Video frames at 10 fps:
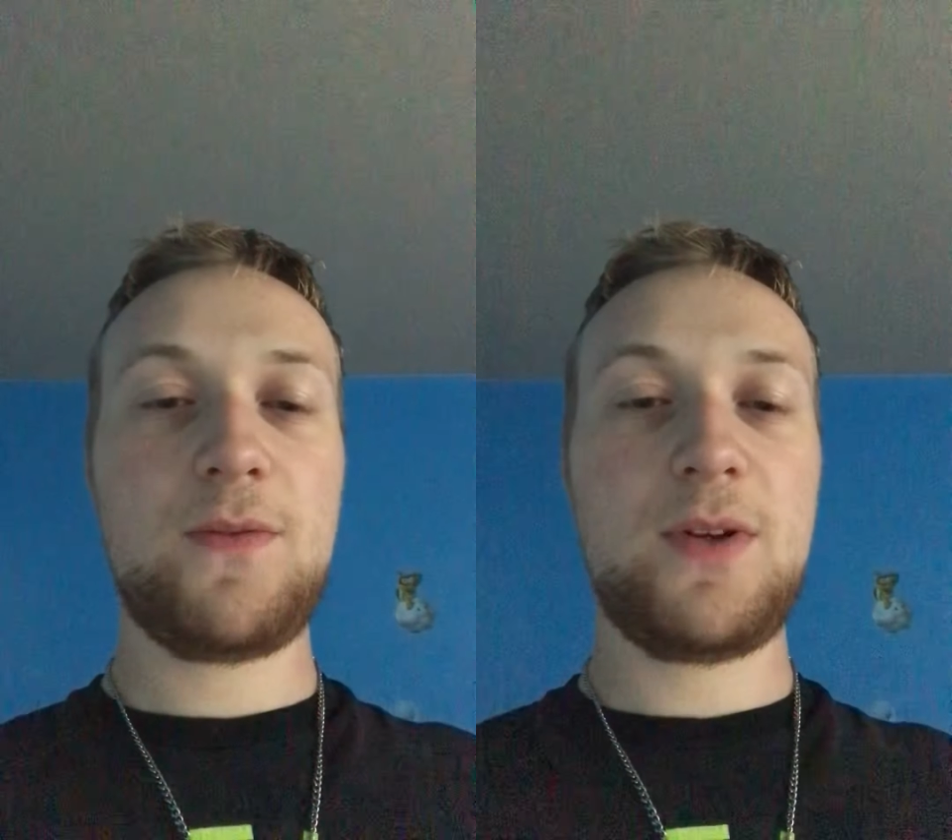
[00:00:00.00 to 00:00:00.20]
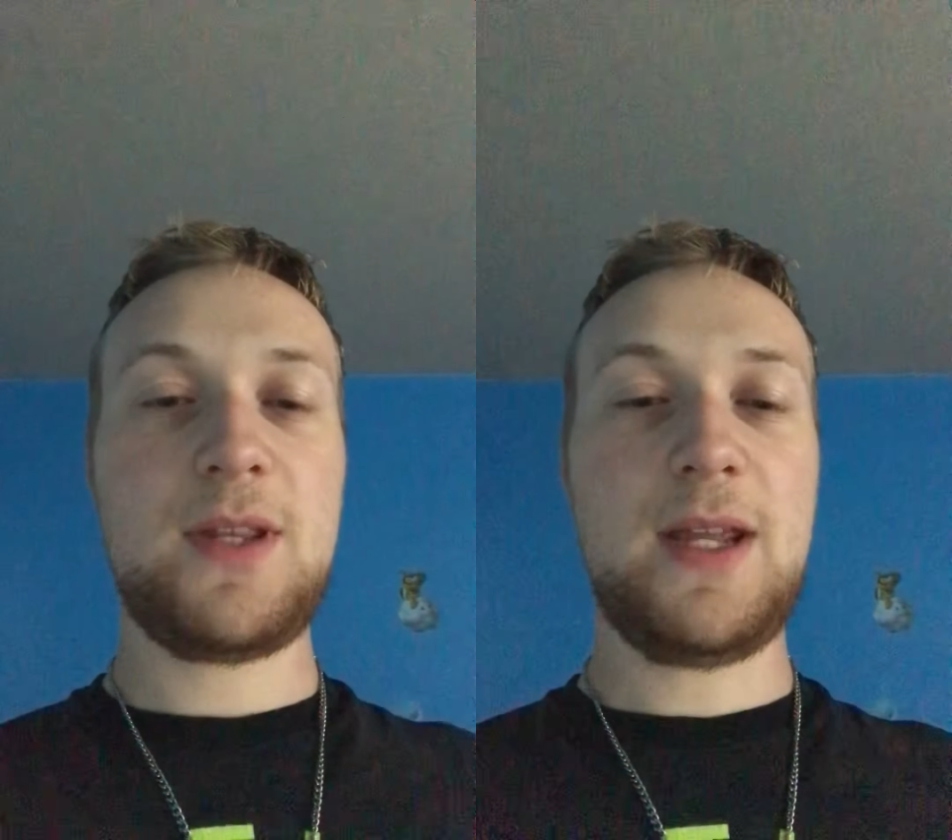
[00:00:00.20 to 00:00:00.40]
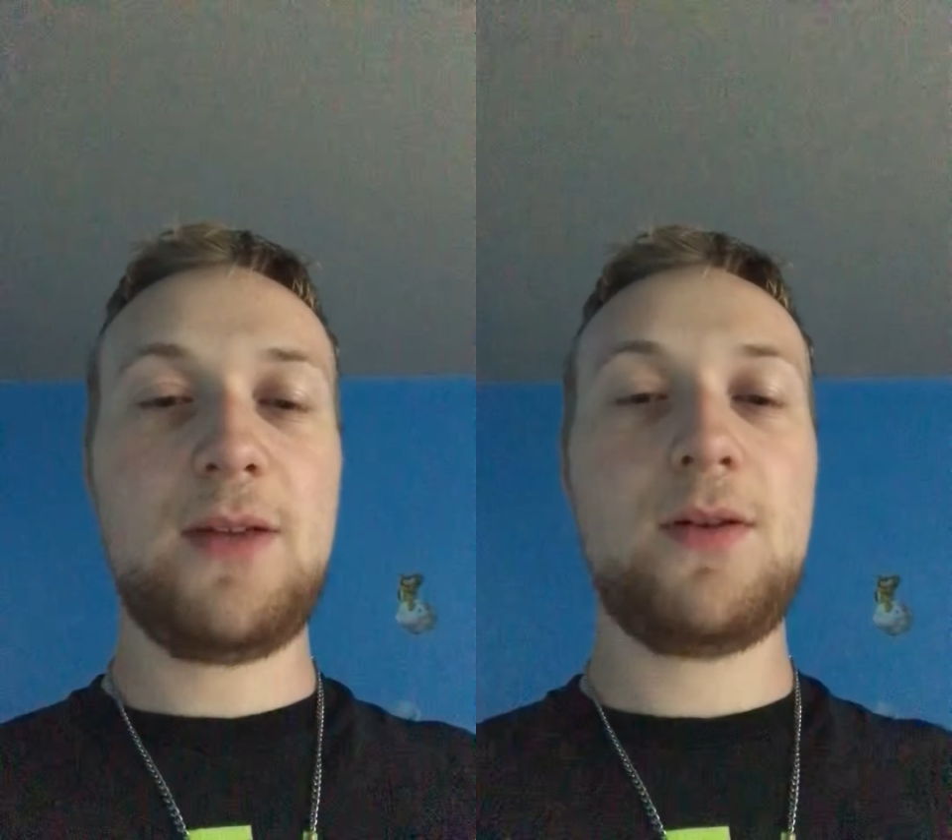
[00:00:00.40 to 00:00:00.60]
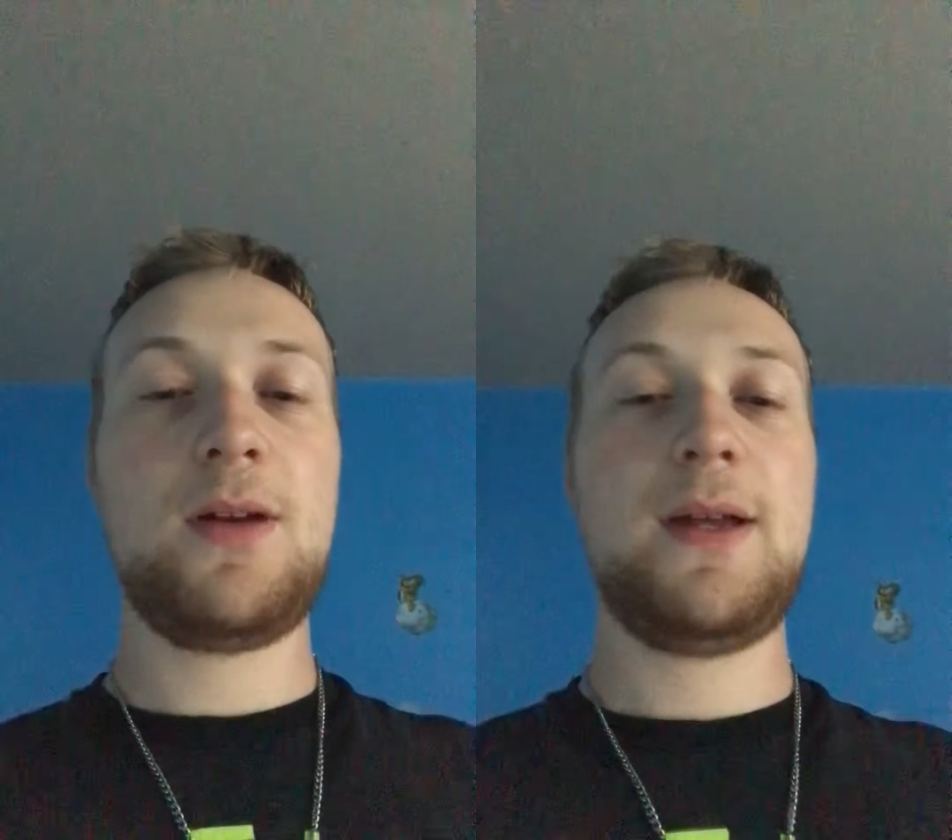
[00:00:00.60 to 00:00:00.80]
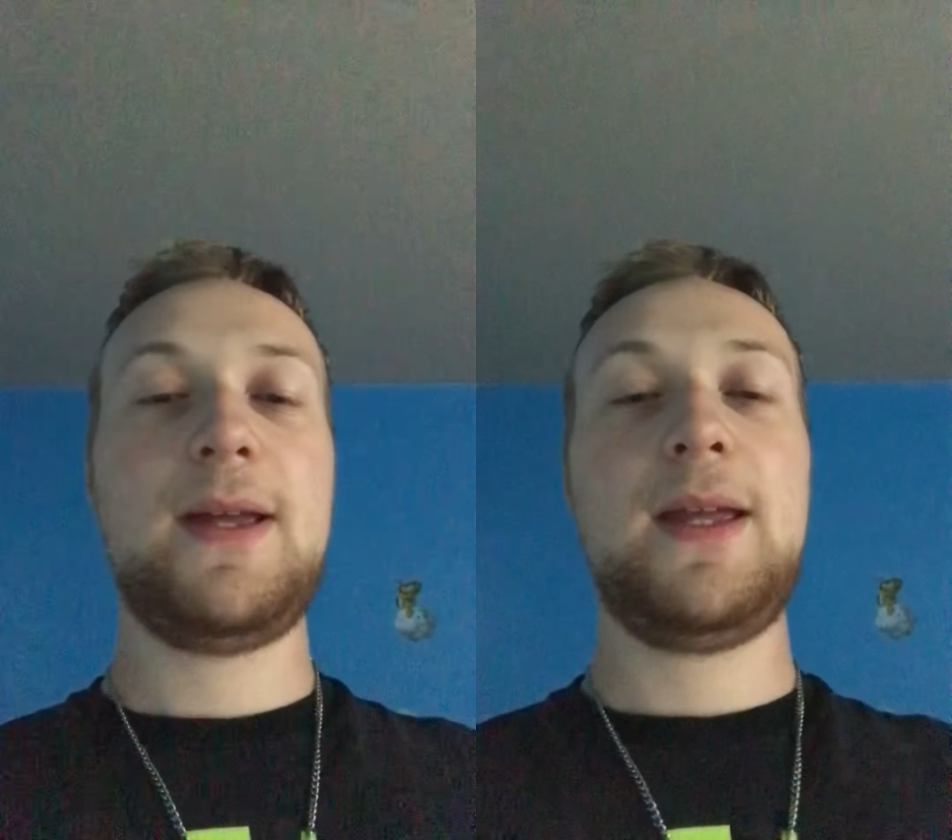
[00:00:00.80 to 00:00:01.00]
for dinner,
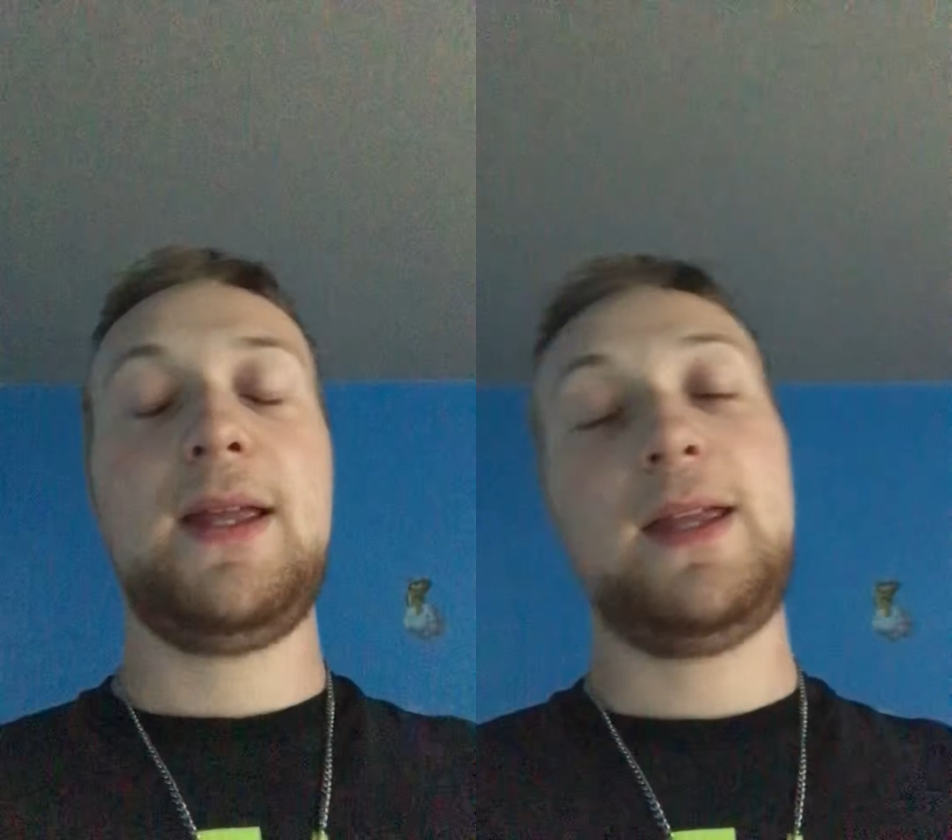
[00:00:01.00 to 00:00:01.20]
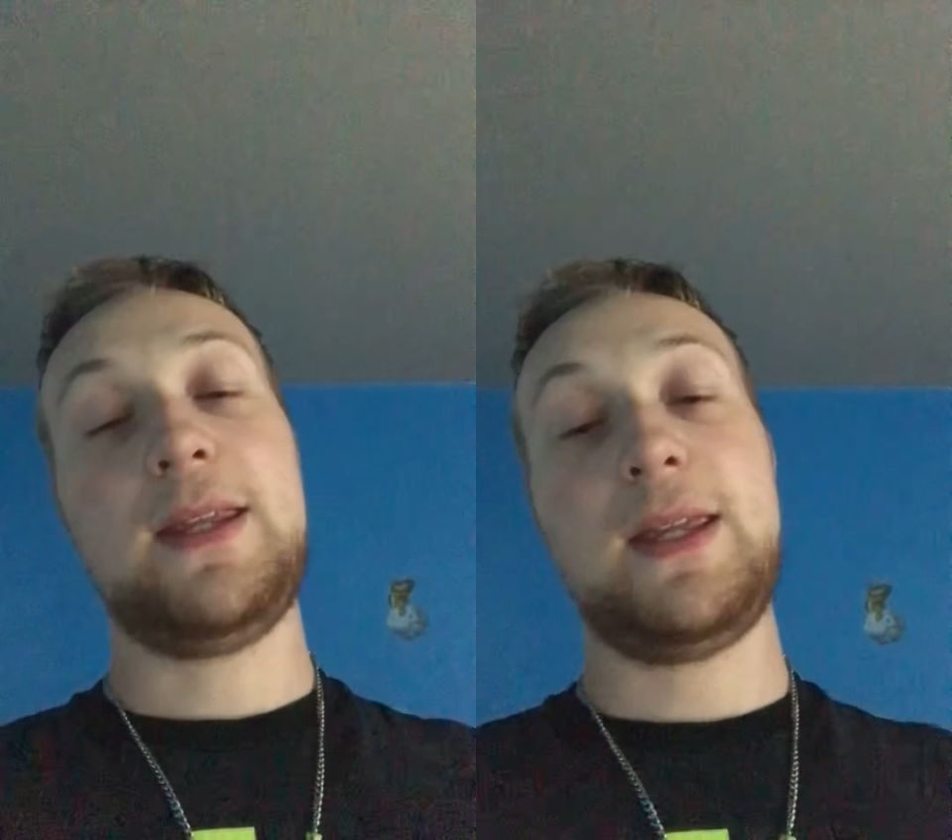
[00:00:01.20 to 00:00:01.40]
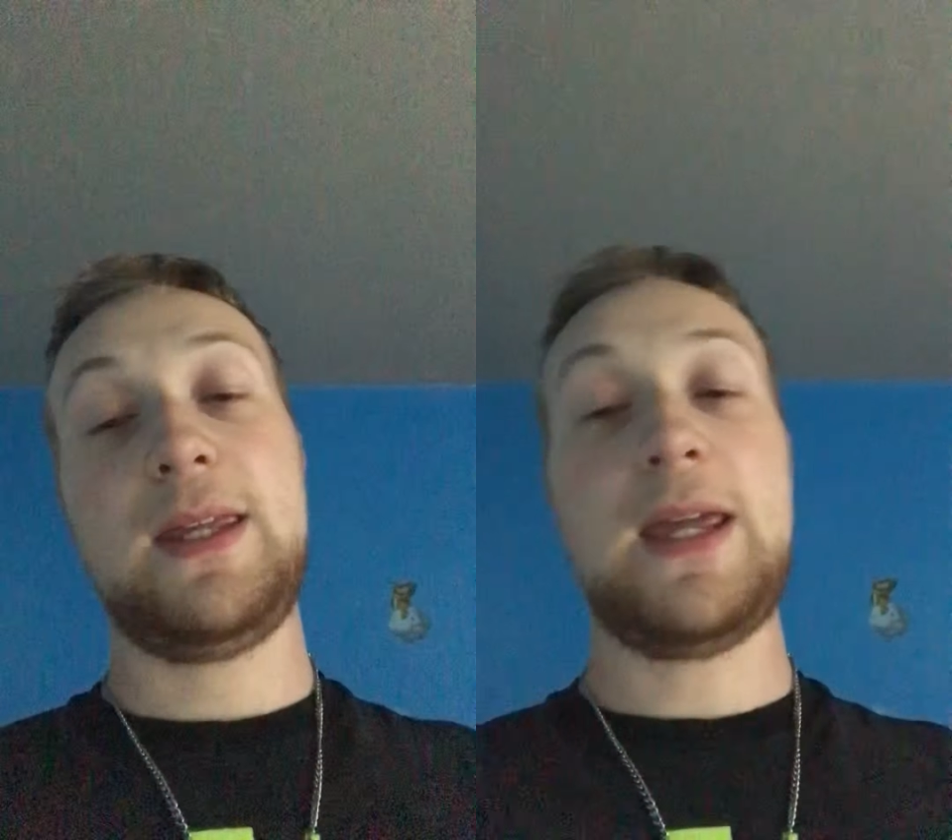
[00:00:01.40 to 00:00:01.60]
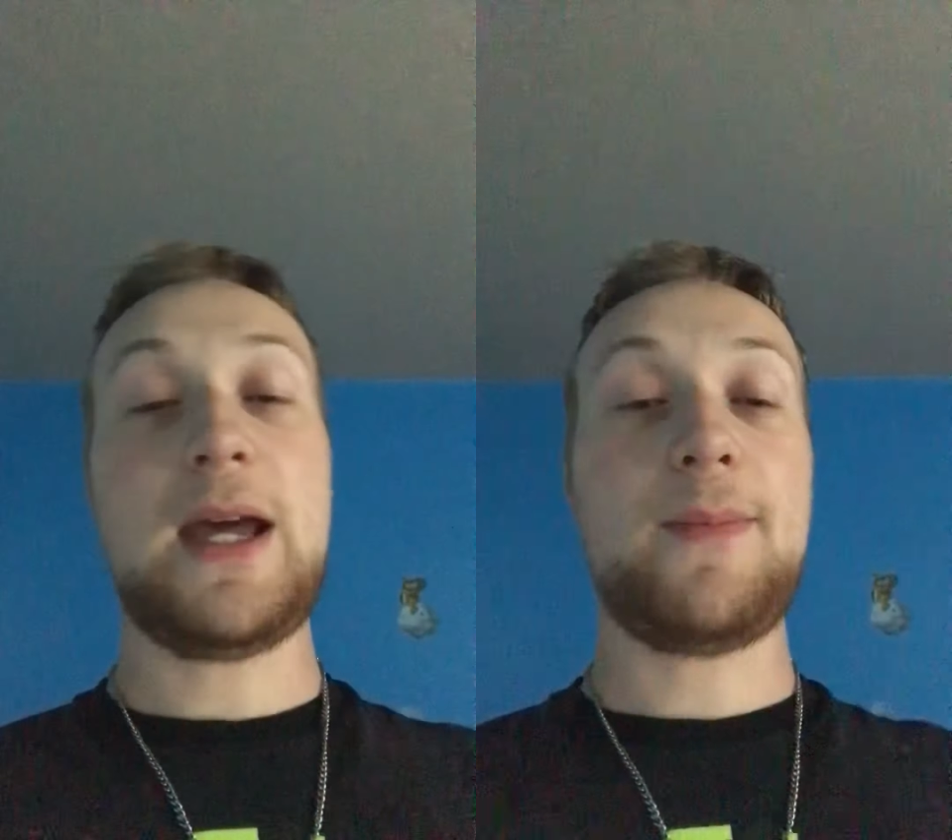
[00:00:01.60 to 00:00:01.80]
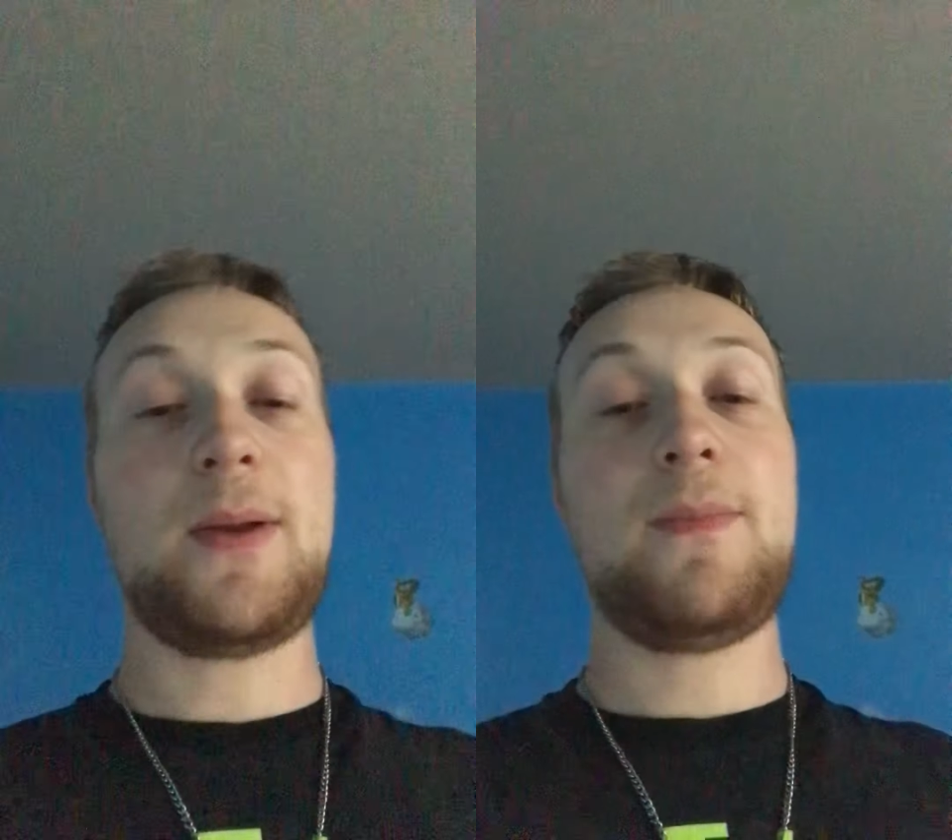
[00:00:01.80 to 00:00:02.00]
and yeah,